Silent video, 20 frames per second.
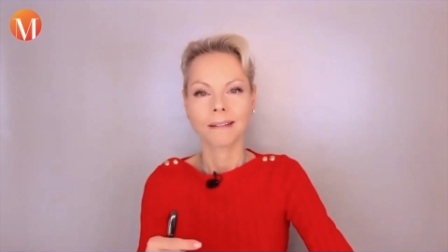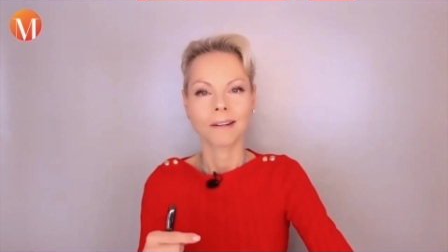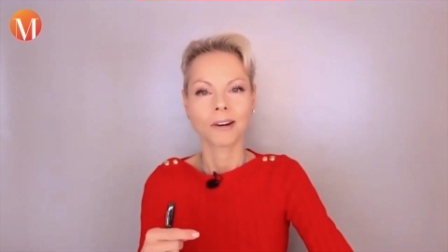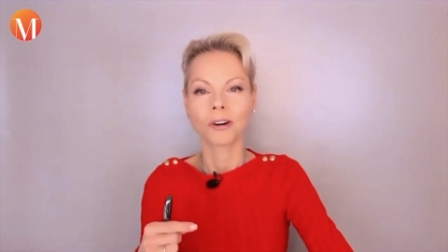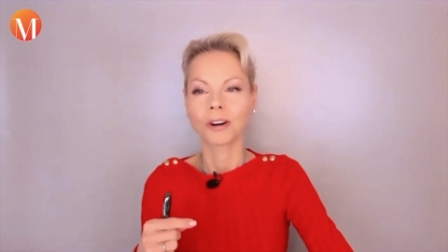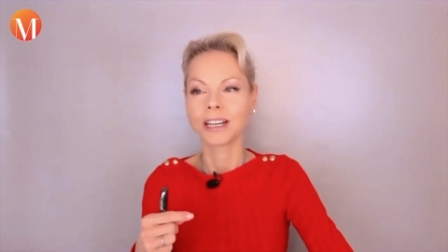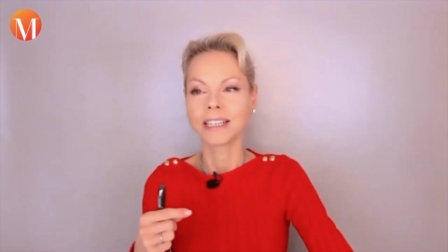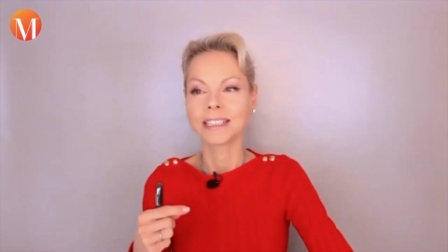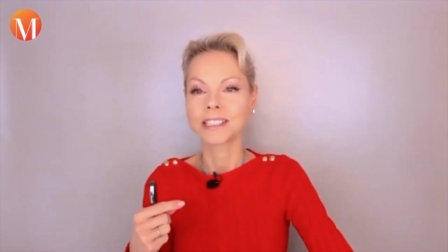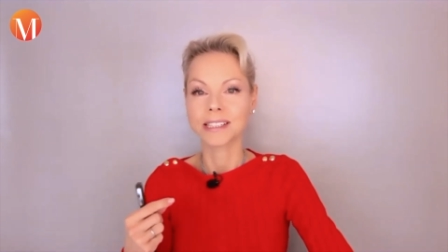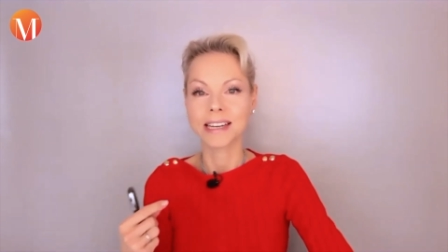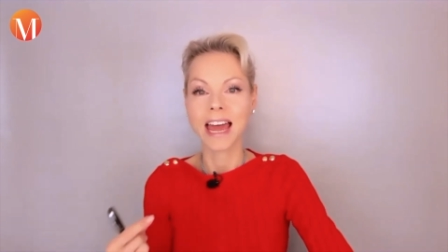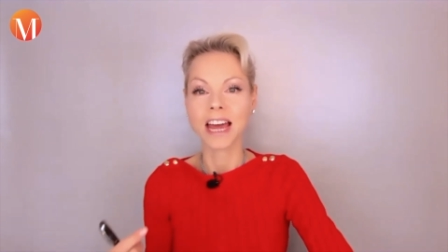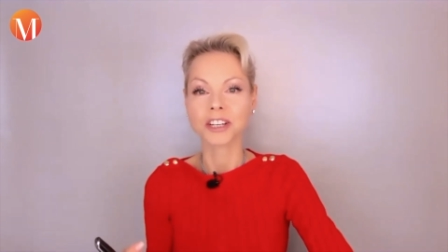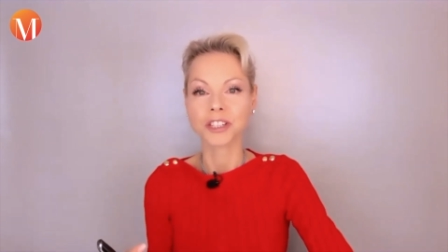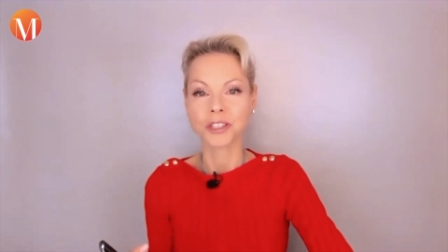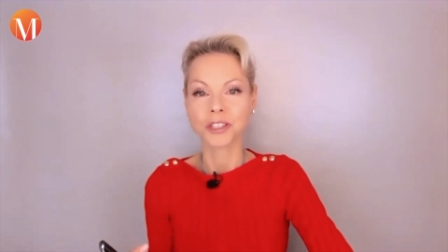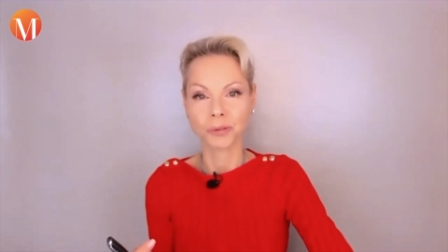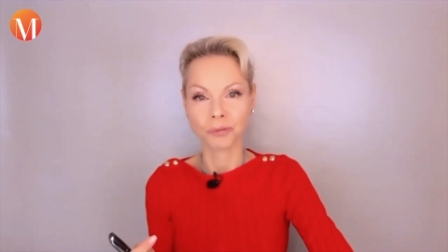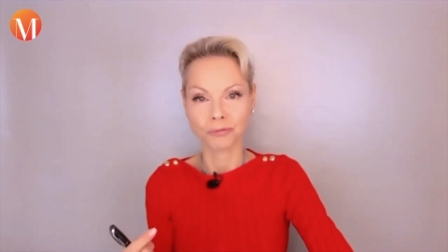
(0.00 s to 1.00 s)
or
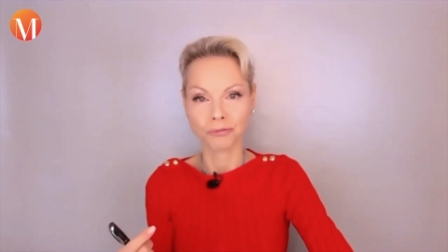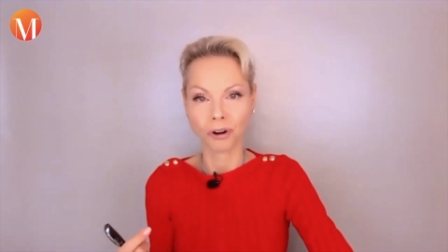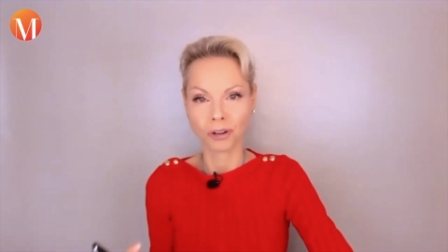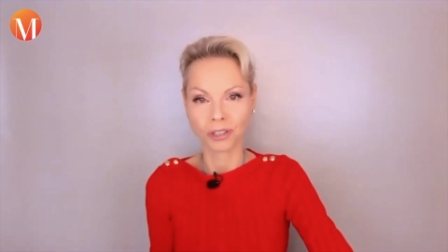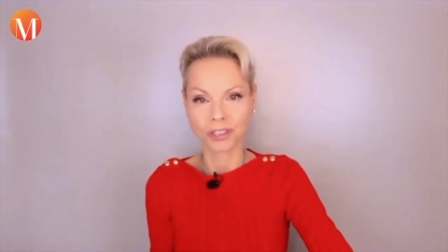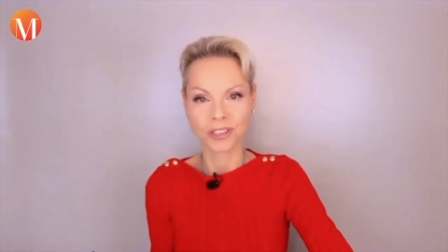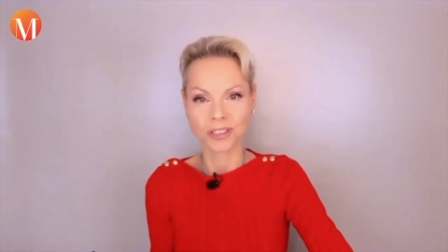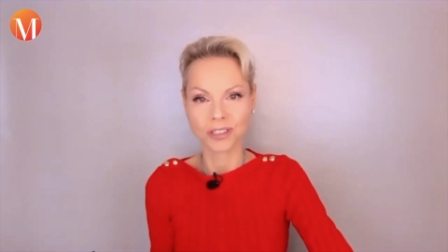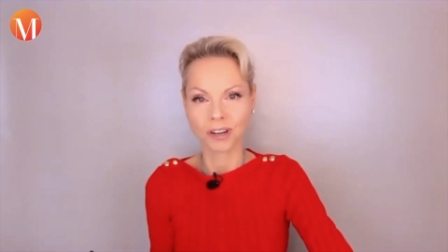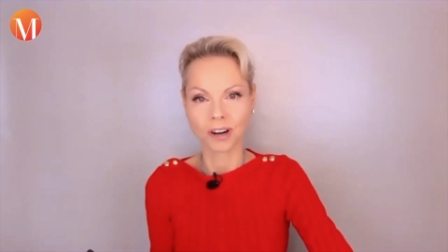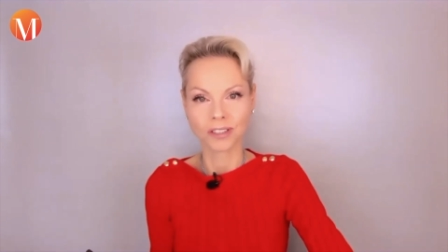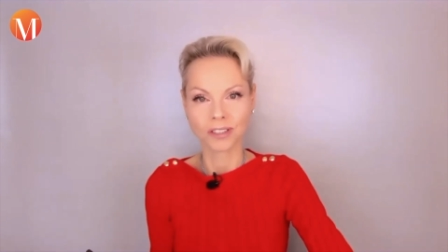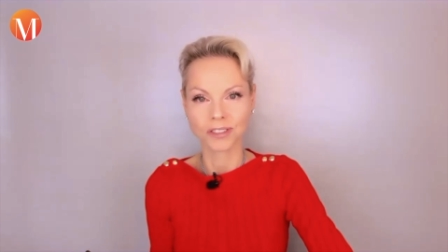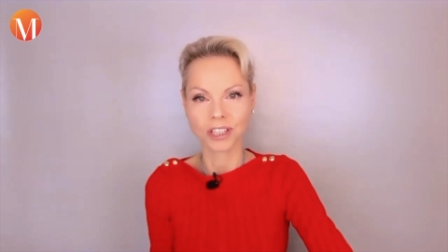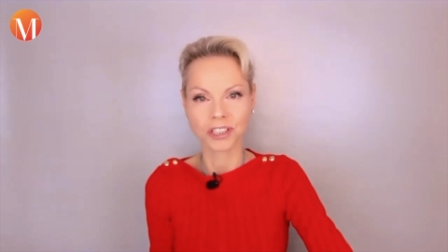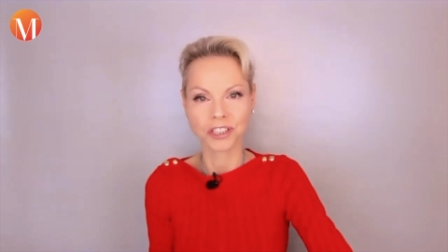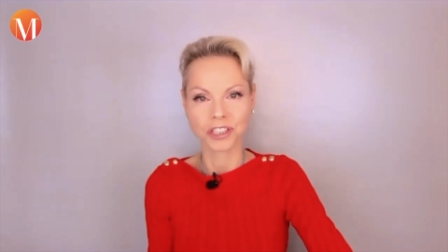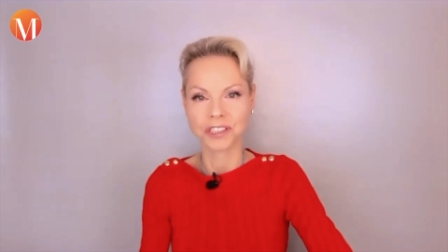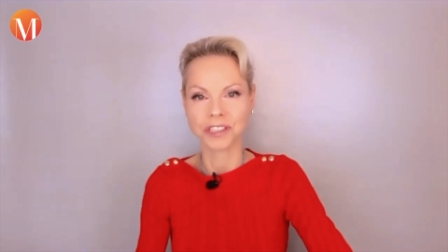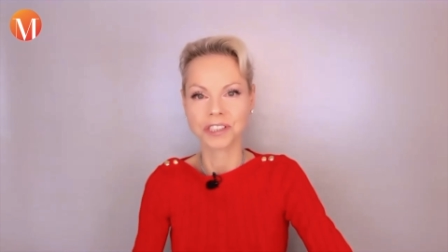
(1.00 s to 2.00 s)
international rock stars,
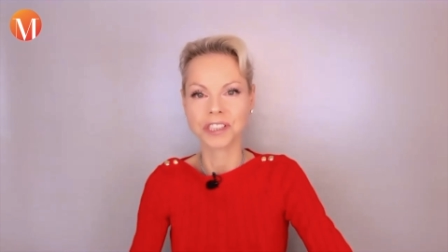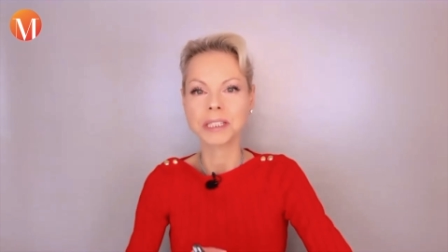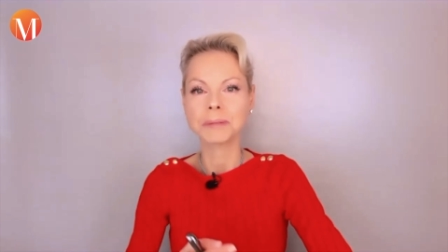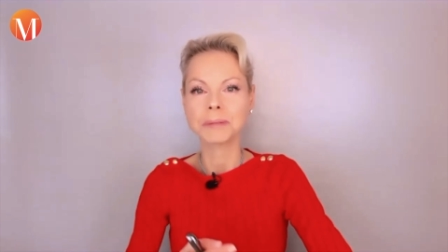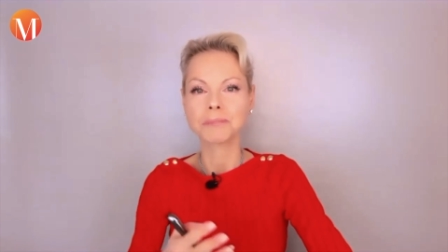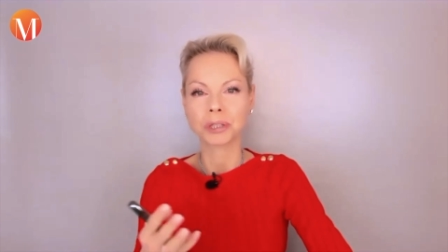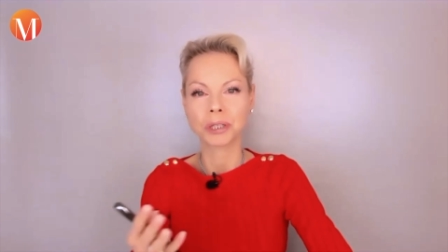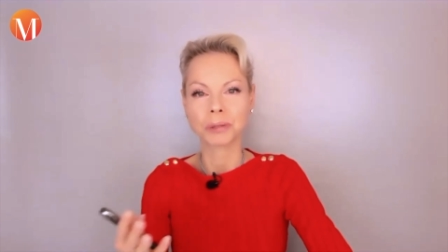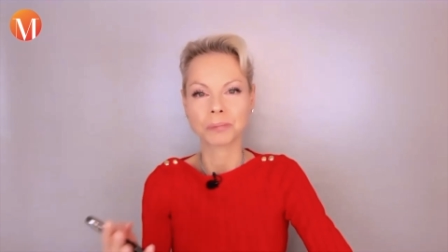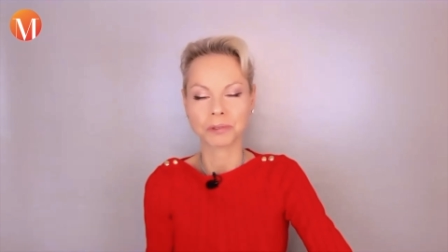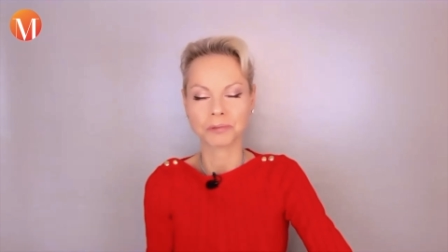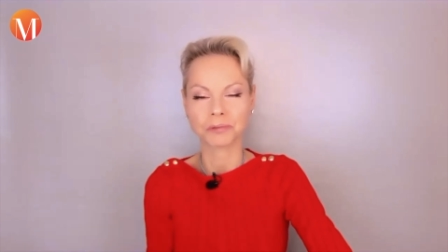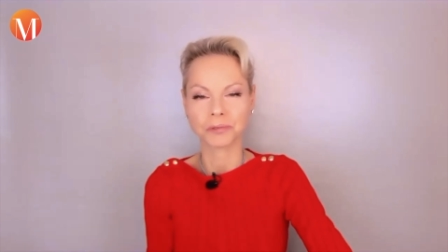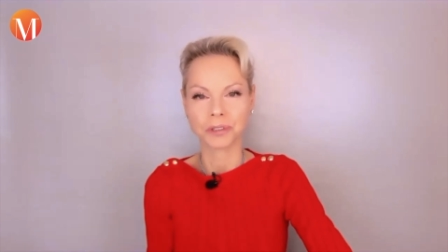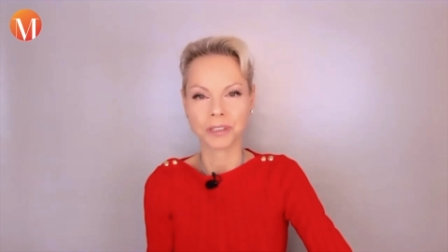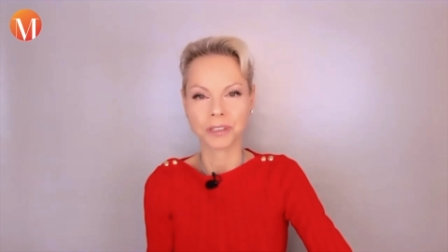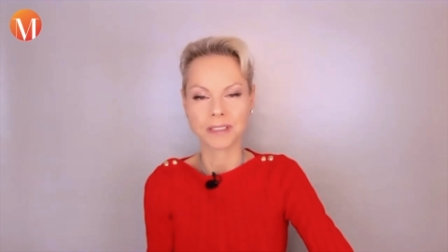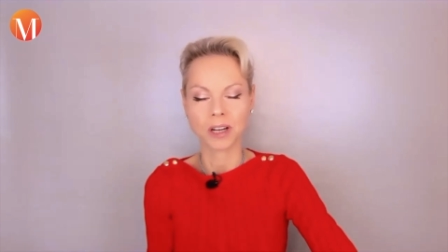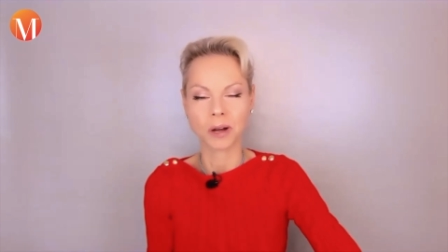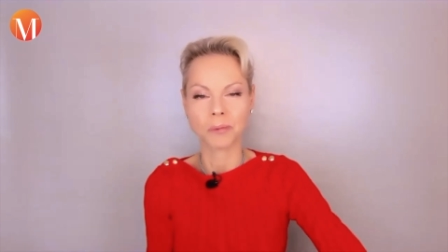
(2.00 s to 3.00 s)
such as Deep Purple,
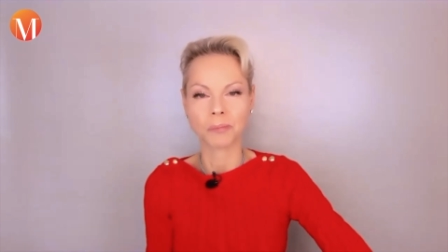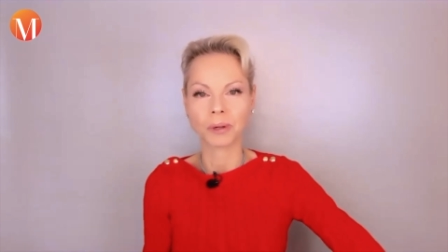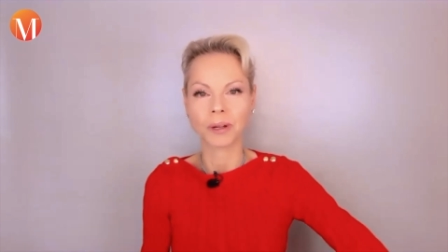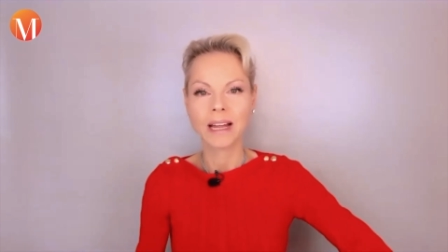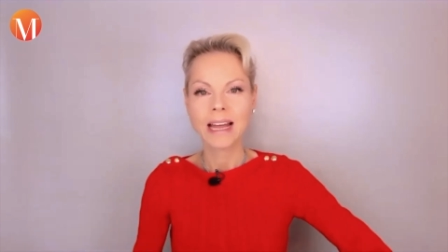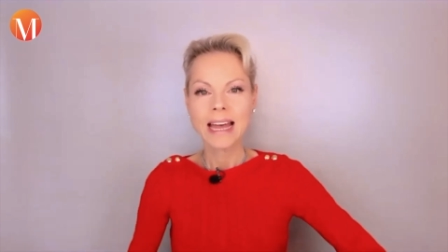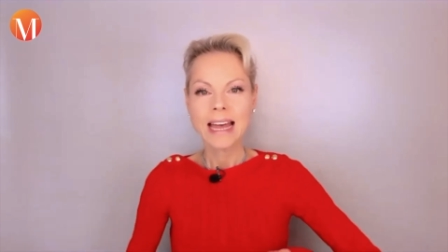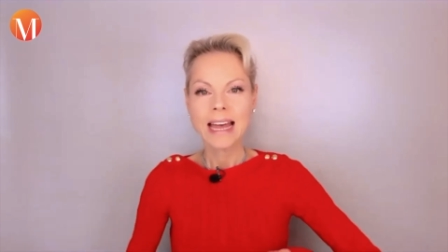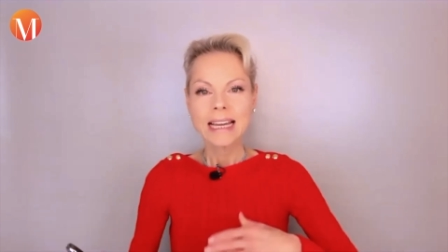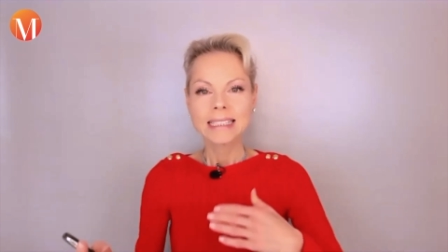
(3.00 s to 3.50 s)
for example.